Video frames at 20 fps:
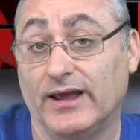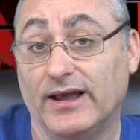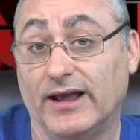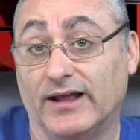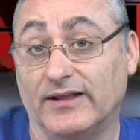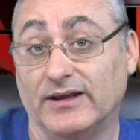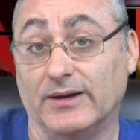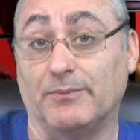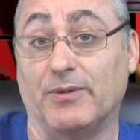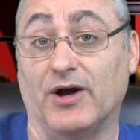
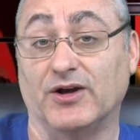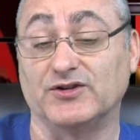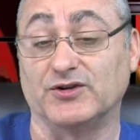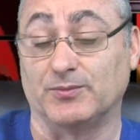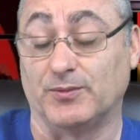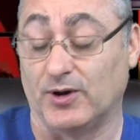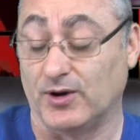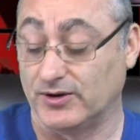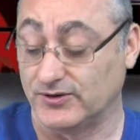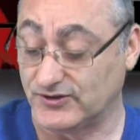And the Apostle
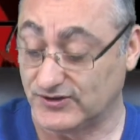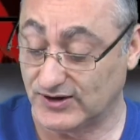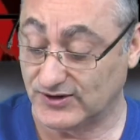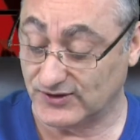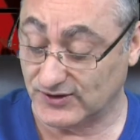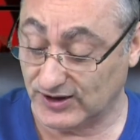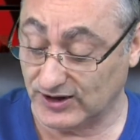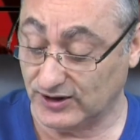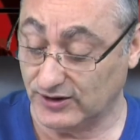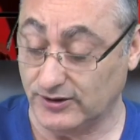Paul says
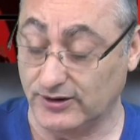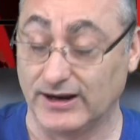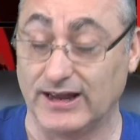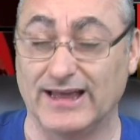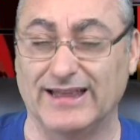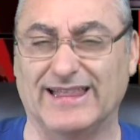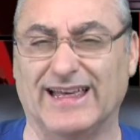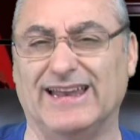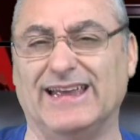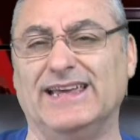here
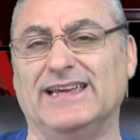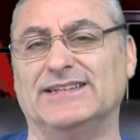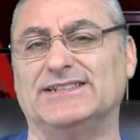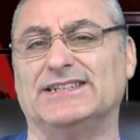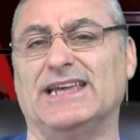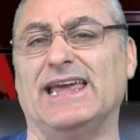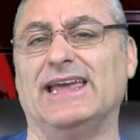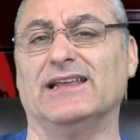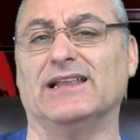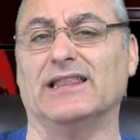that he is
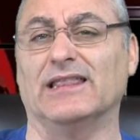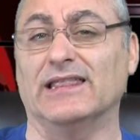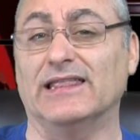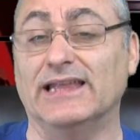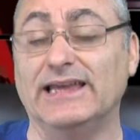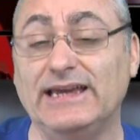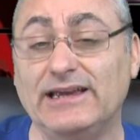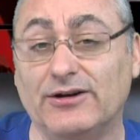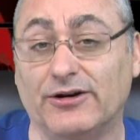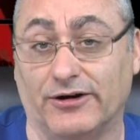a
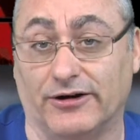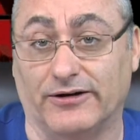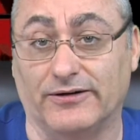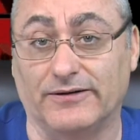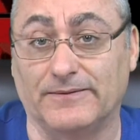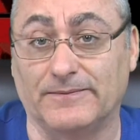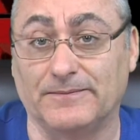leader